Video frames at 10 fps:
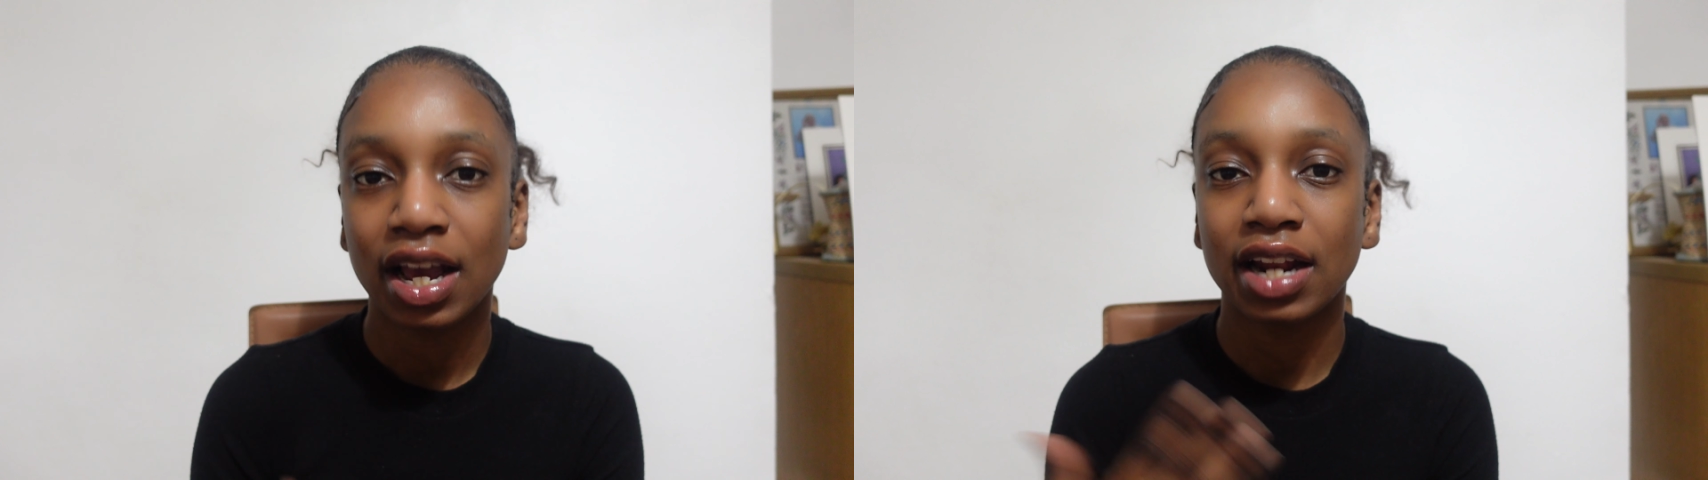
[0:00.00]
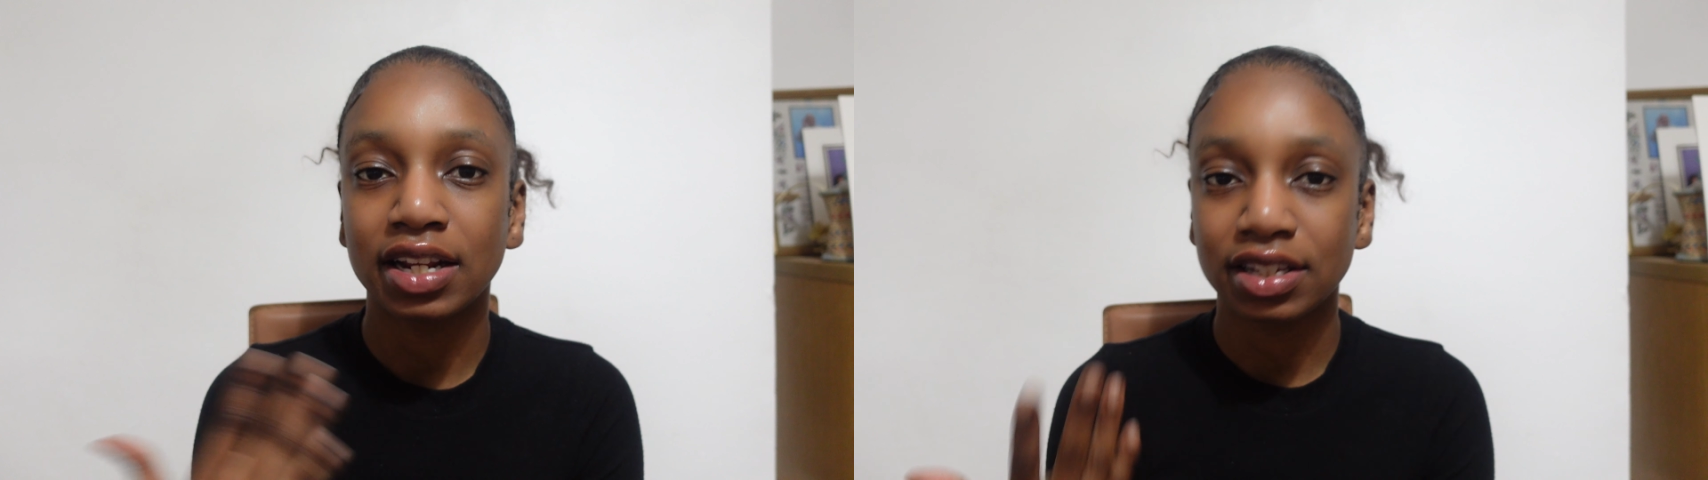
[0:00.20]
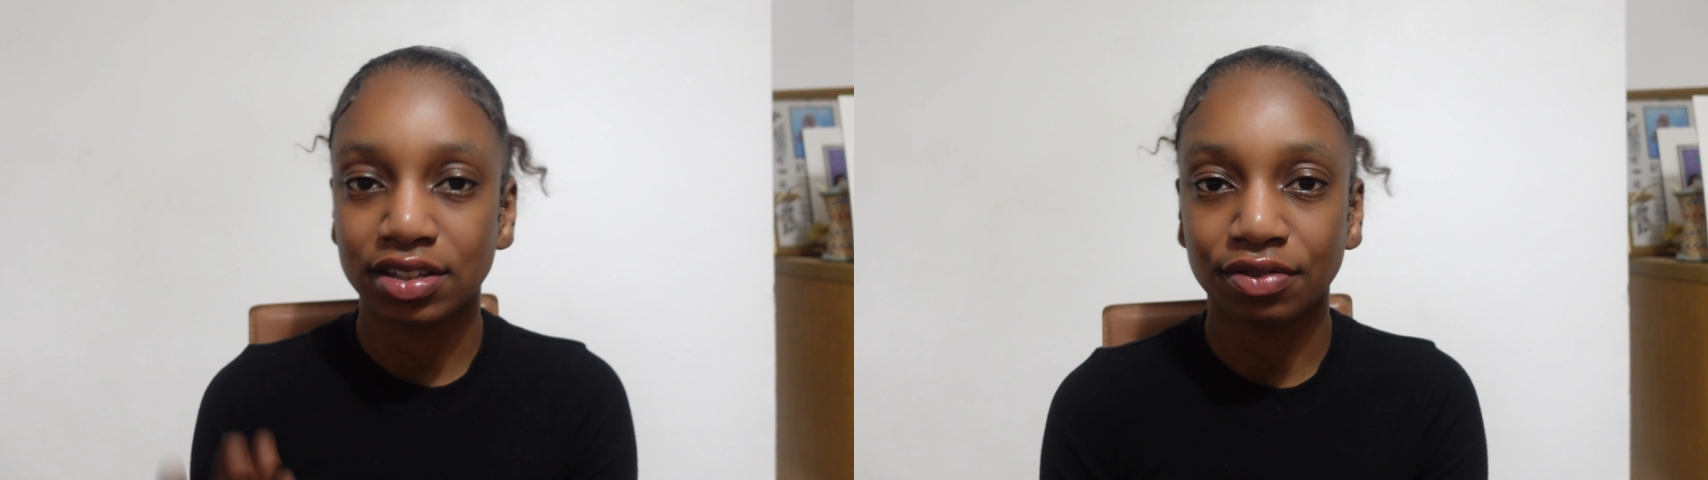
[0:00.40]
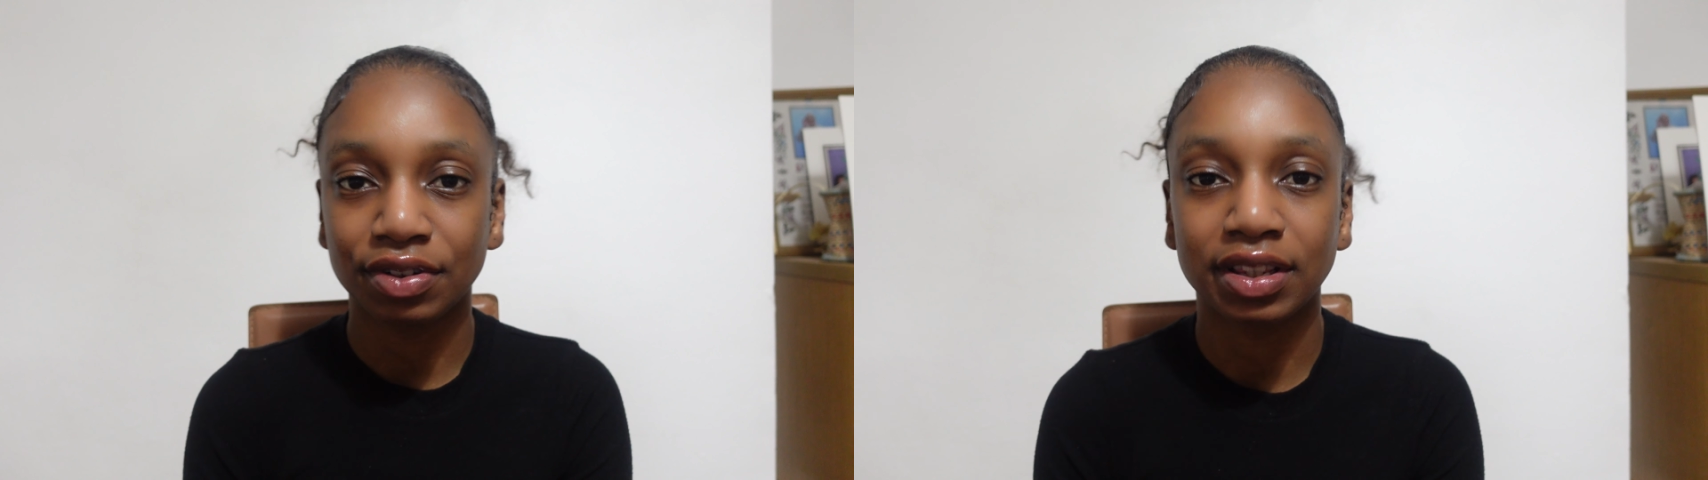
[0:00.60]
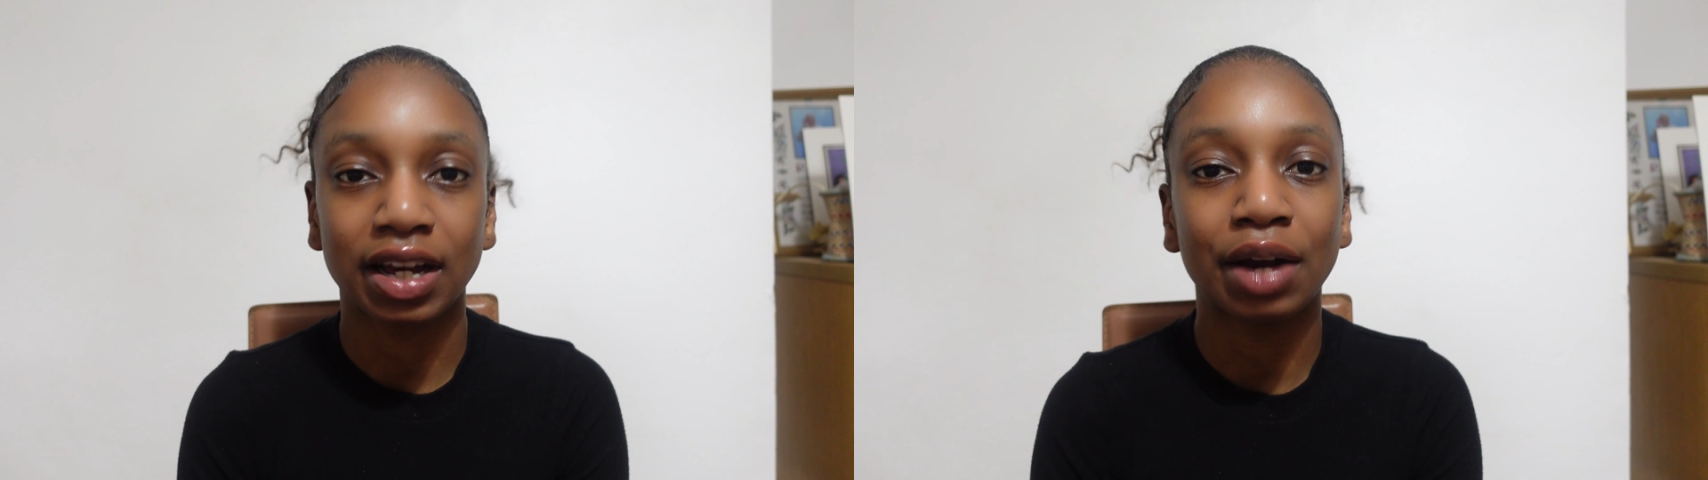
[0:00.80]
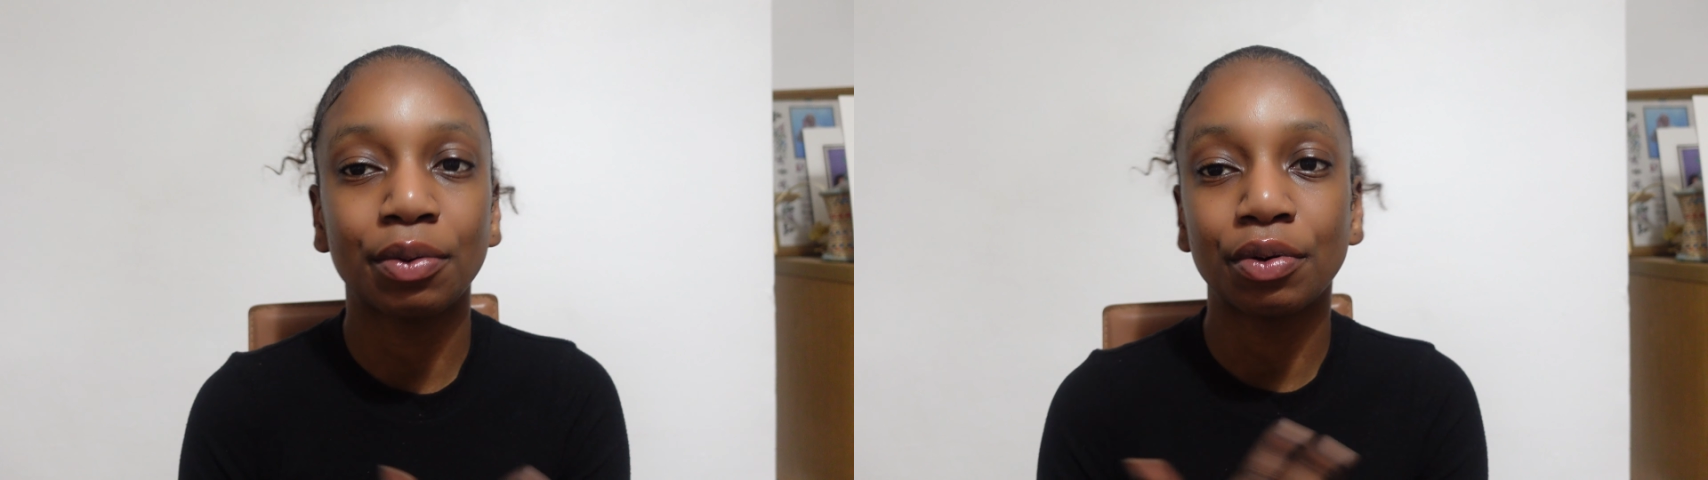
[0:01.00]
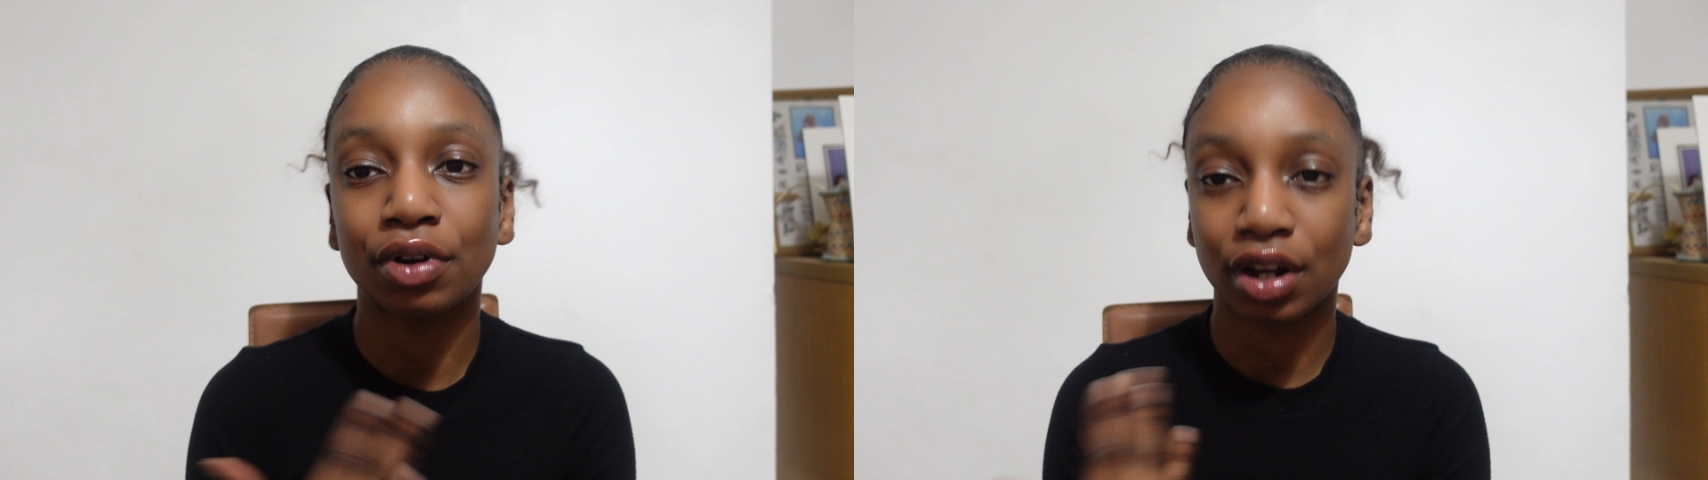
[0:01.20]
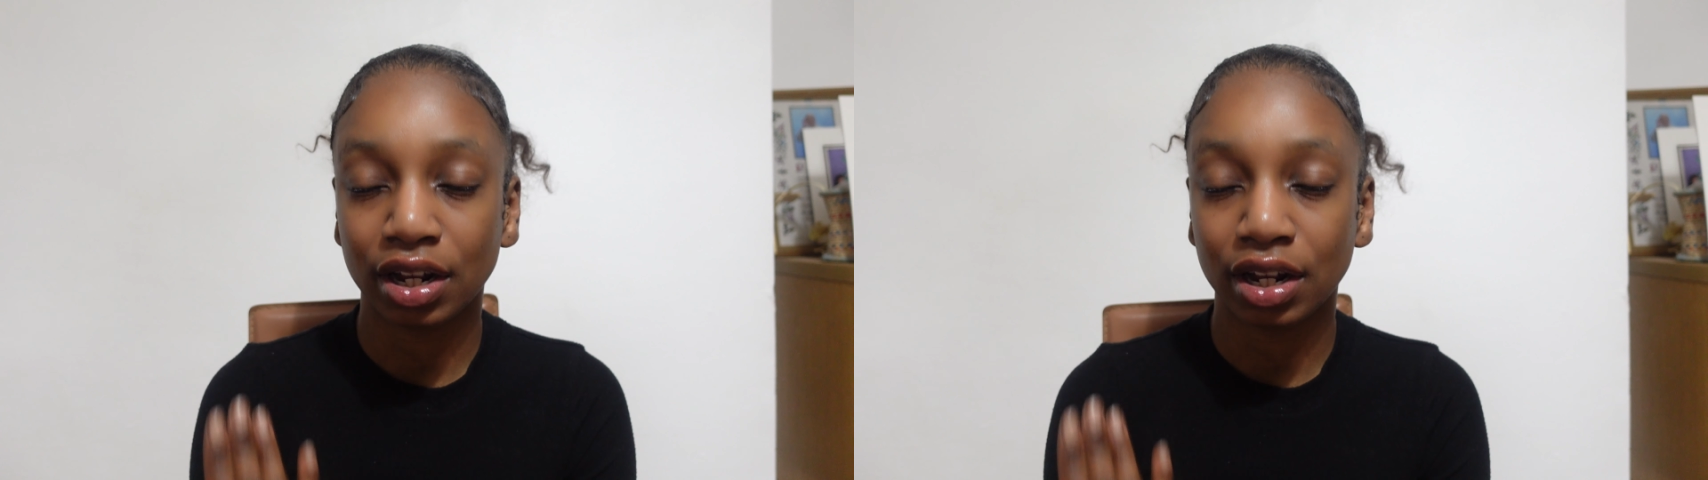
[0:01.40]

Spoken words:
and this is something that I will